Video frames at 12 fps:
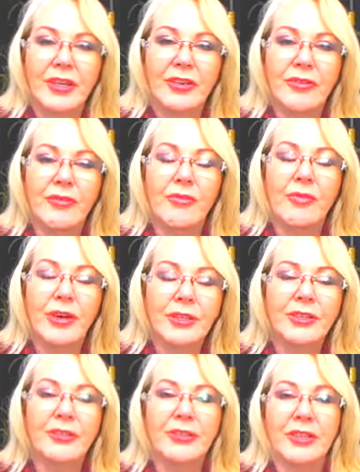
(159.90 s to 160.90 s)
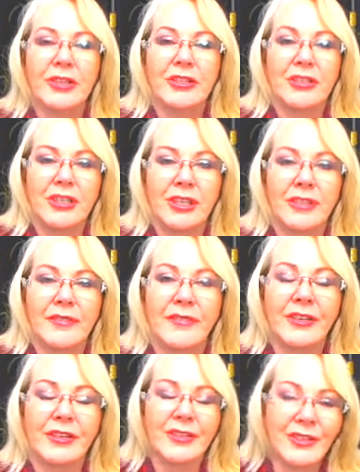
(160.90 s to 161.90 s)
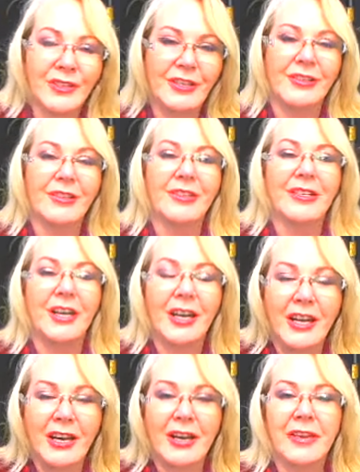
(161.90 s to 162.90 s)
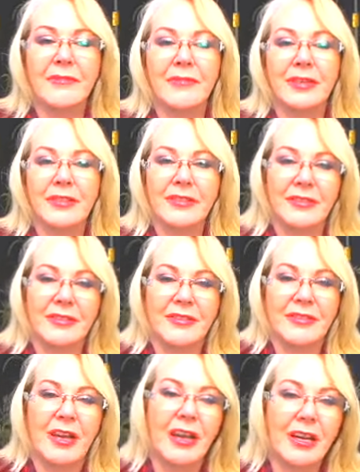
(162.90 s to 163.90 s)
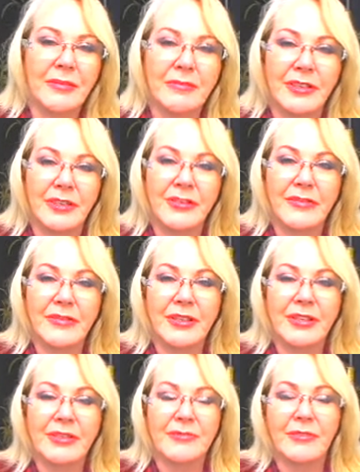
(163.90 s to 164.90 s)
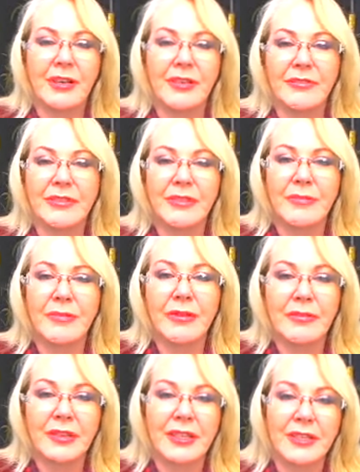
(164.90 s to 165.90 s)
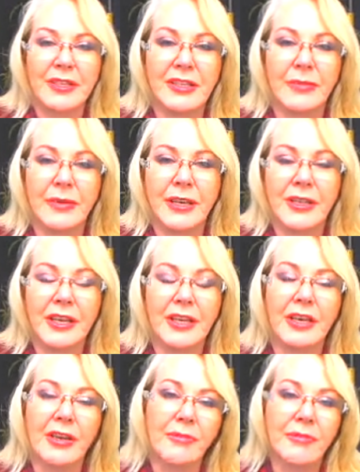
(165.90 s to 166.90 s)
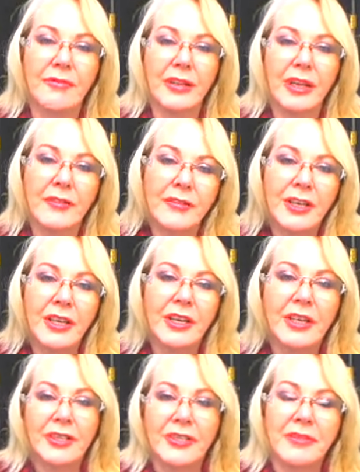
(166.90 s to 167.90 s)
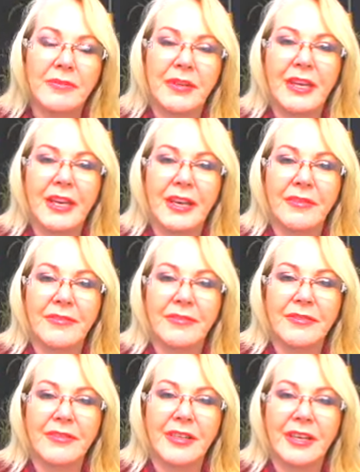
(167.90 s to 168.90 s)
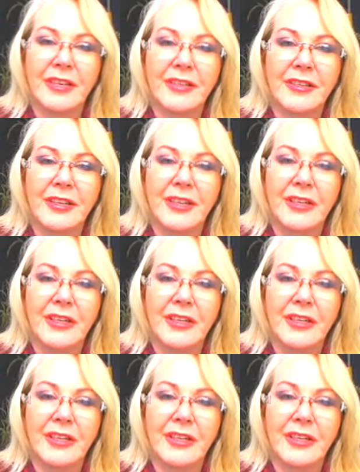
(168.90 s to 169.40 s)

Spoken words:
you know, what you can achieve in a certain time zone as well. So be realistic about that. Now, with love, just be careful that